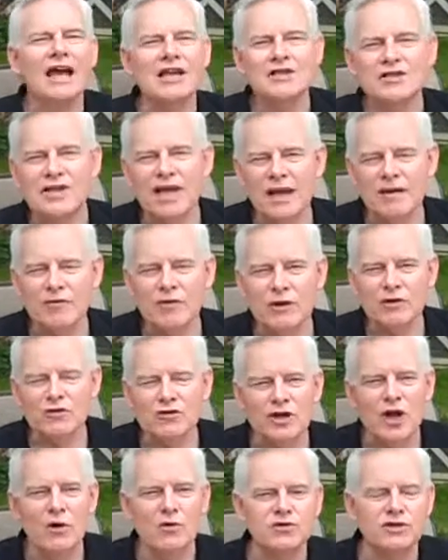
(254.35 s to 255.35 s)
and save
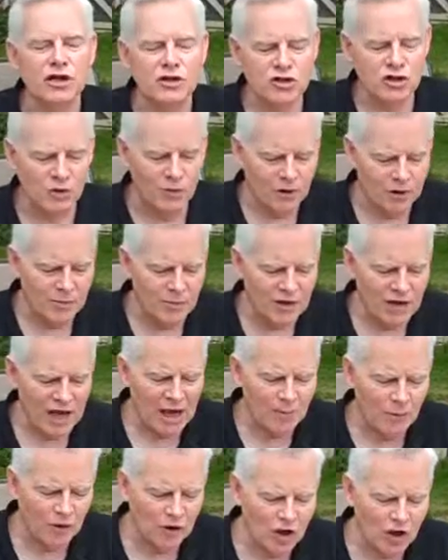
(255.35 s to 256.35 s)
those notes because you'll want to
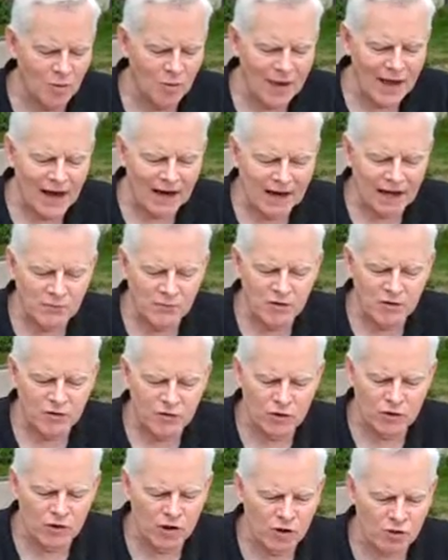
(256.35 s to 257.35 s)
be able to go back and
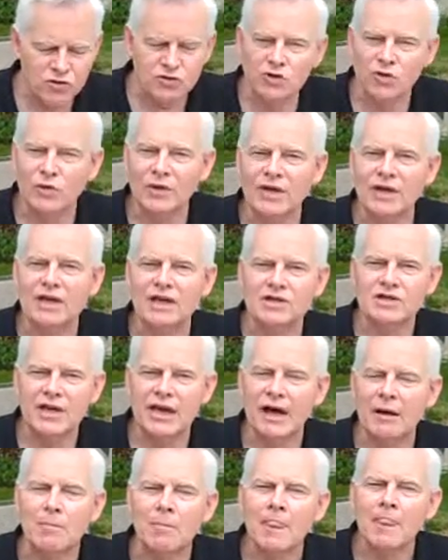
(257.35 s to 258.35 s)
review those during the
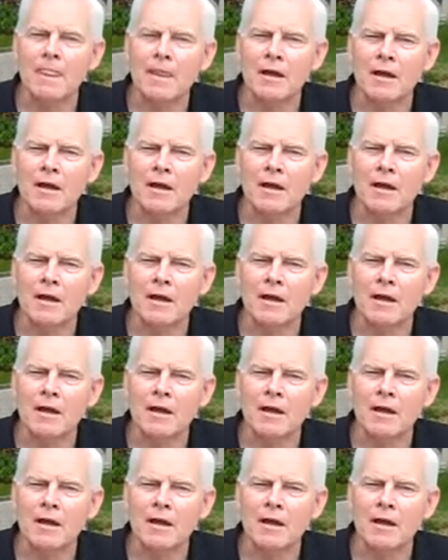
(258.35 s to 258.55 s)
exam.